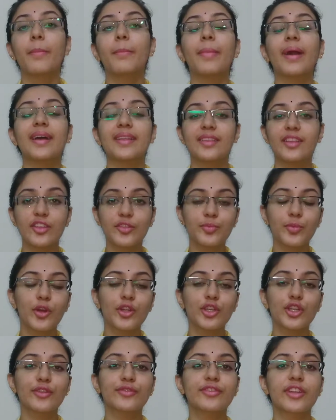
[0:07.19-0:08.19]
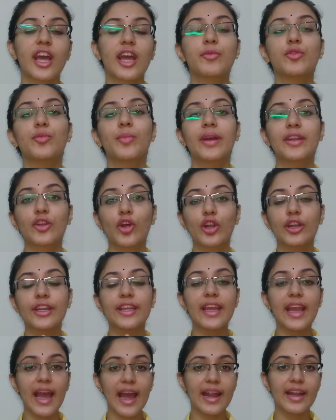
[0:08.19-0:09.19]
By this point of time, you might
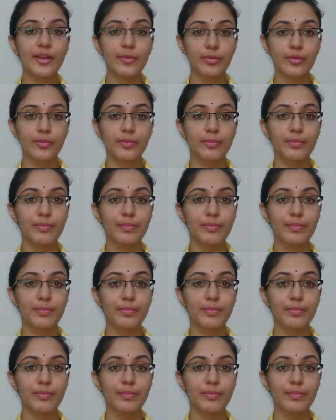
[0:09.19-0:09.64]
already had a